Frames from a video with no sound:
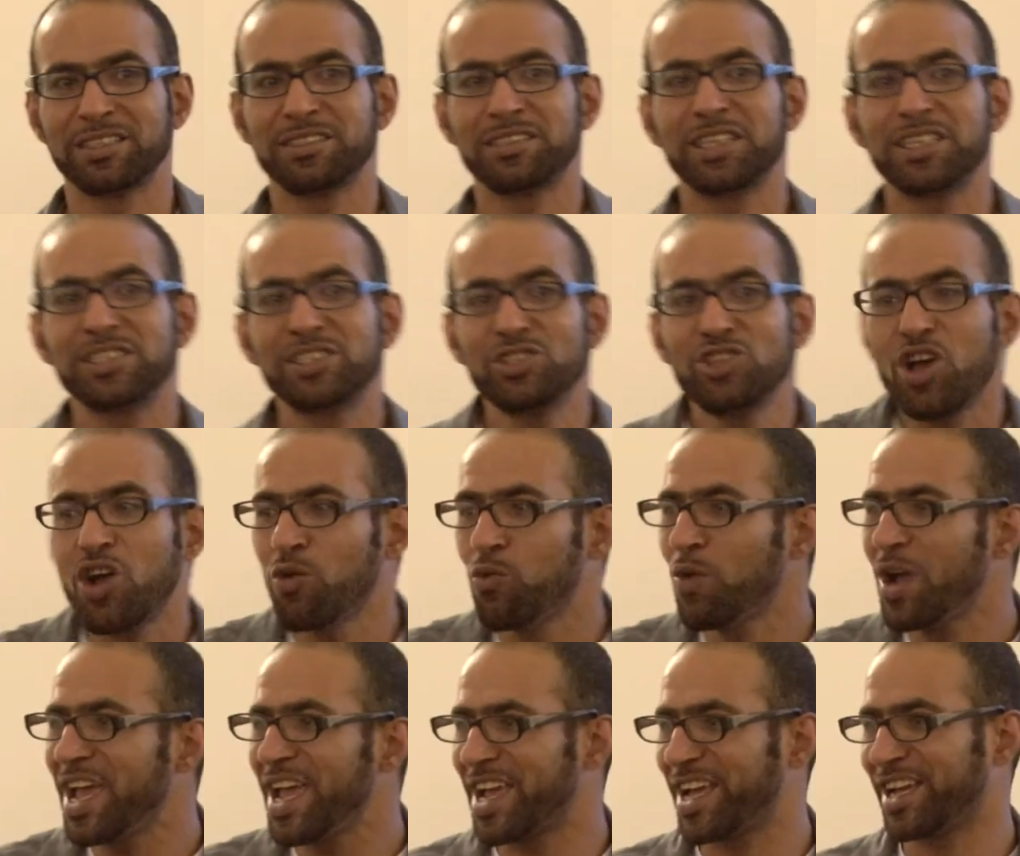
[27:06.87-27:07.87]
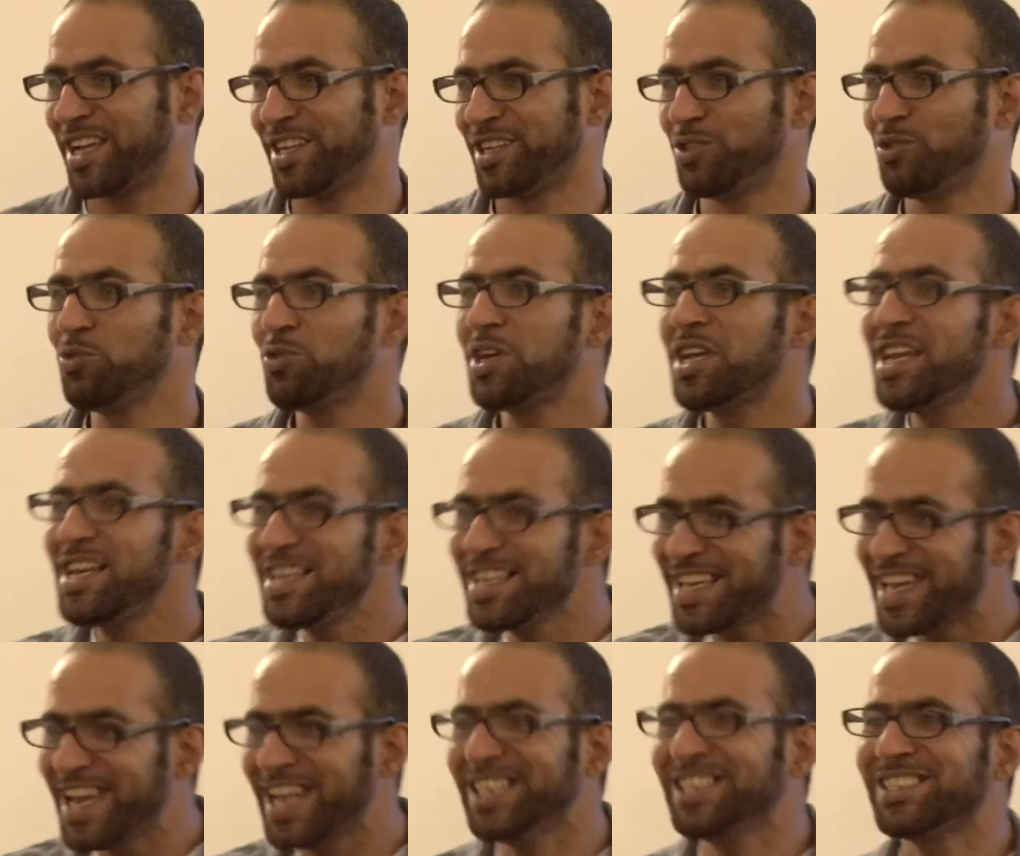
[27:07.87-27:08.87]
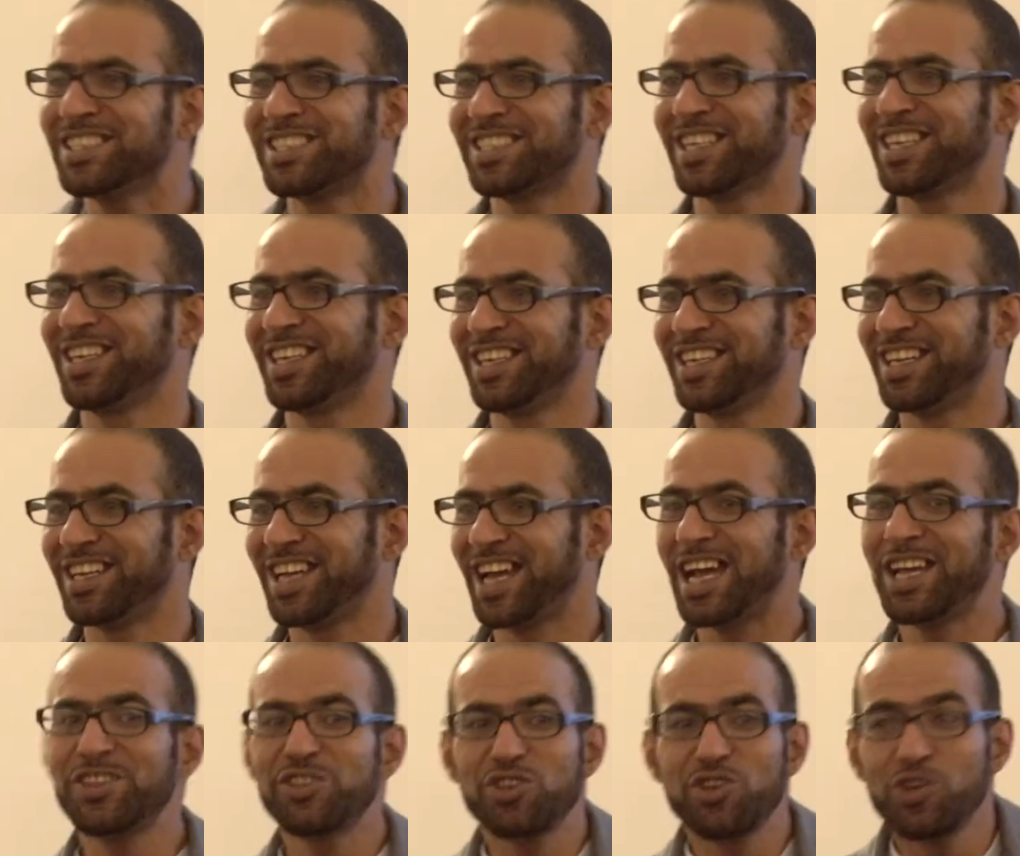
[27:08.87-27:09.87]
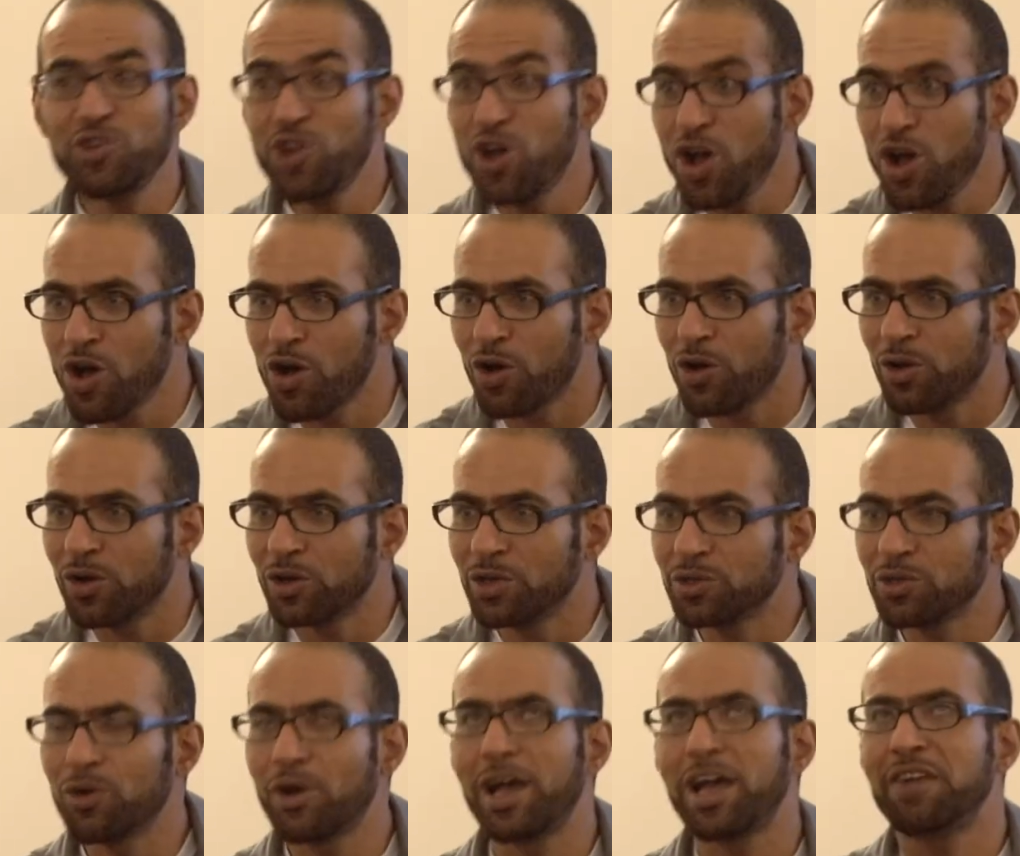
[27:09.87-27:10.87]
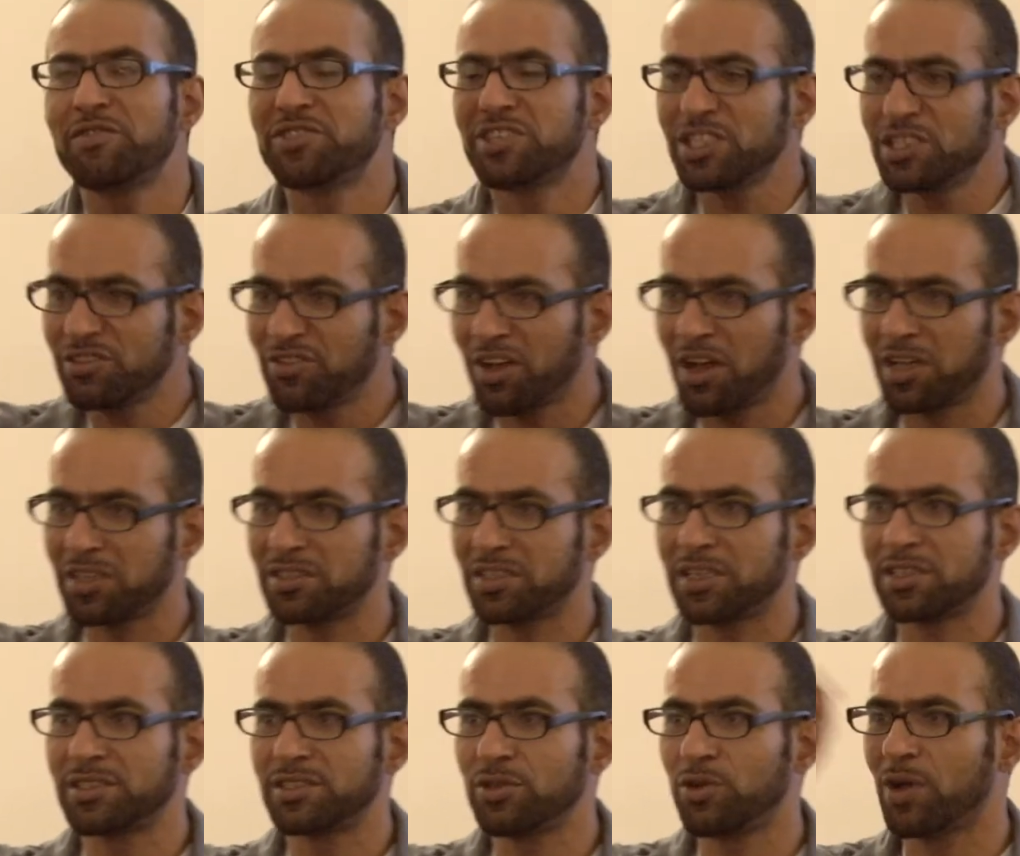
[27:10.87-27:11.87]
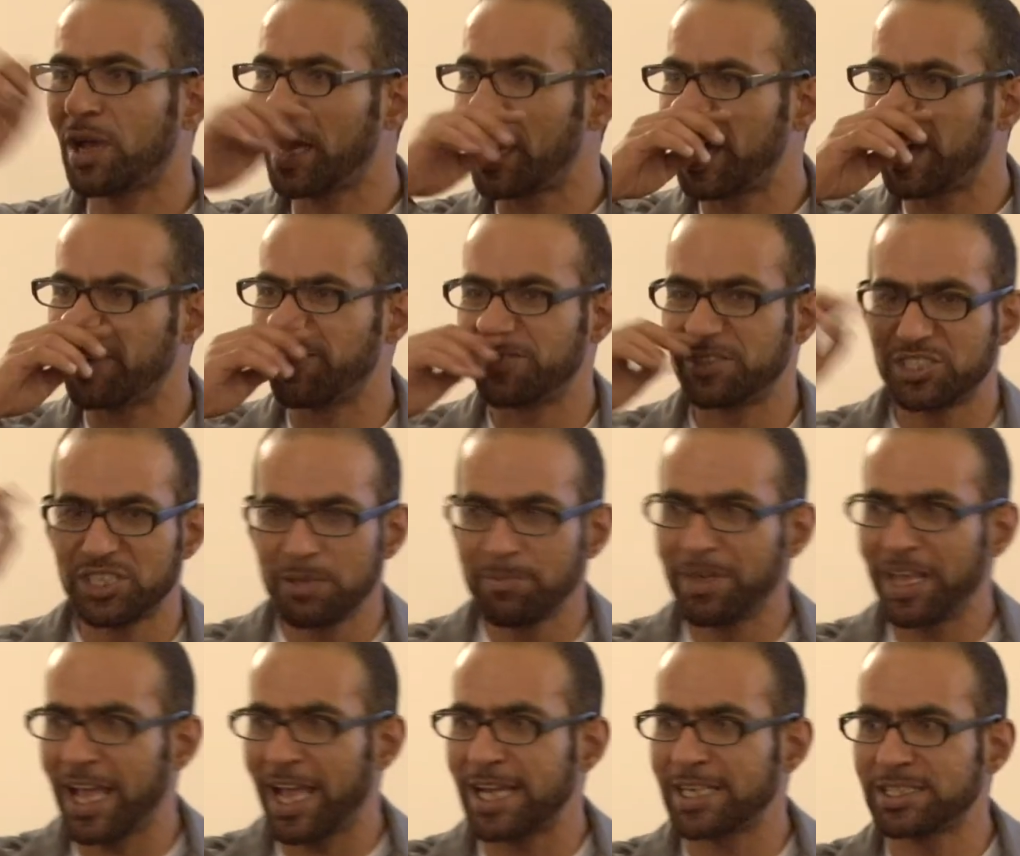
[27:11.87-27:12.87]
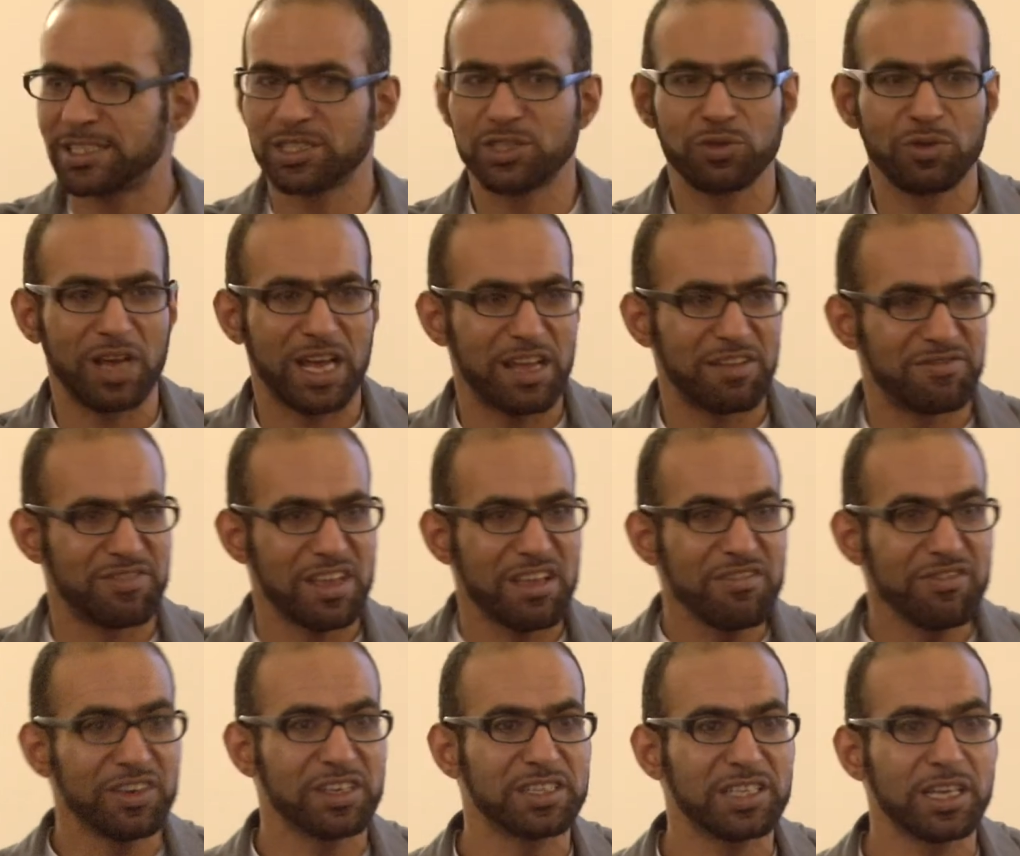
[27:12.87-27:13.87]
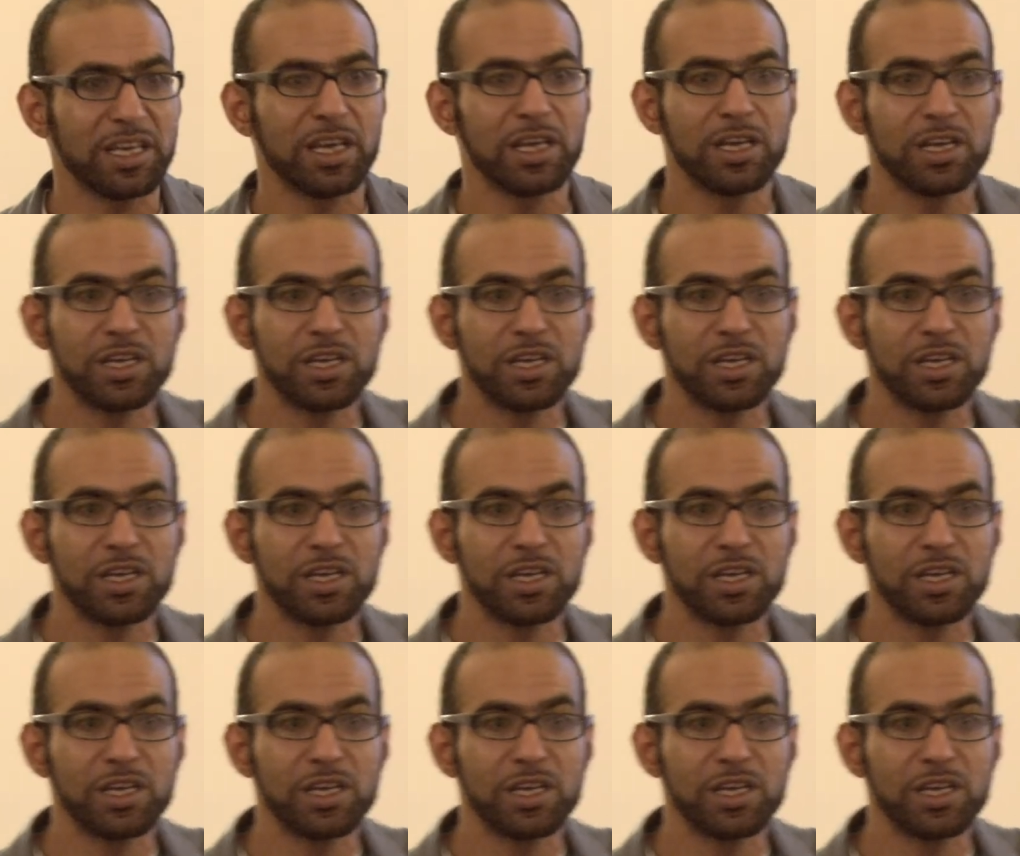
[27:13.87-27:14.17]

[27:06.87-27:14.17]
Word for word: There is no way. You kill kids and you know you have jet fighters, you have GPS, you have everything.